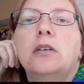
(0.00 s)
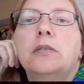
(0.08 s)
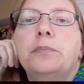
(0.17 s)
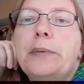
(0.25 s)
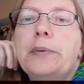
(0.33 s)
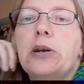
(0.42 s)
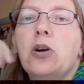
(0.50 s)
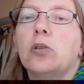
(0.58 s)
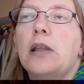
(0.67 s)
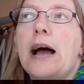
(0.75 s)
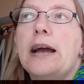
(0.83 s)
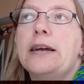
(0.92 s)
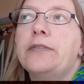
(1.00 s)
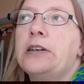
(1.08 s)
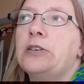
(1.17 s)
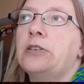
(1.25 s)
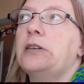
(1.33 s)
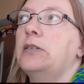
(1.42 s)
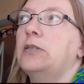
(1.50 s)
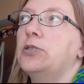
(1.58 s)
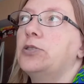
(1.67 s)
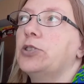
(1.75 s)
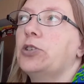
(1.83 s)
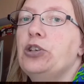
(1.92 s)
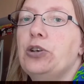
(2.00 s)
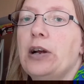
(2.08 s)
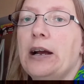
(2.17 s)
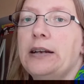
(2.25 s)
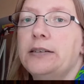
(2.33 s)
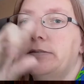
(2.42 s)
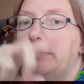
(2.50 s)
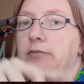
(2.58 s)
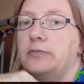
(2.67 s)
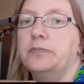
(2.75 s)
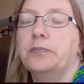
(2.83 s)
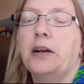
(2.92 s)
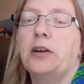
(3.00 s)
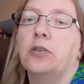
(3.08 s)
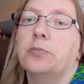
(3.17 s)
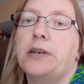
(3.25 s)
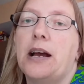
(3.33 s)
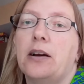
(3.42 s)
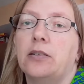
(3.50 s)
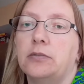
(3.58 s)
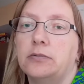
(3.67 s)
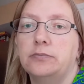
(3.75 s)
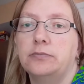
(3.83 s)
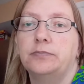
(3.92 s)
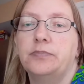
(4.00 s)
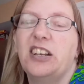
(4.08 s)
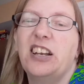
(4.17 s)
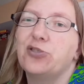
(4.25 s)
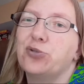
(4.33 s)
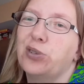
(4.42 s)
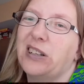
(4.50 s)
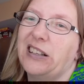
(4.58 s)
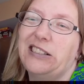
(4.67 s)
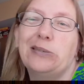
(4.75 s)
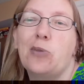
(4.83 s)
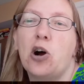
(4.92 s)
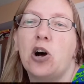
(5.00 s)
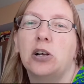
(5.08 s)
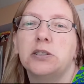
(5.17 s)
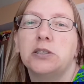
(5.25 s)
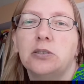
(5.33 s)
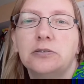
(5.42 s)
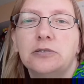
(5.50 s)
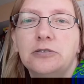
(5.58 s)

Maybe go live and show you guys my hometown. It's really small, so.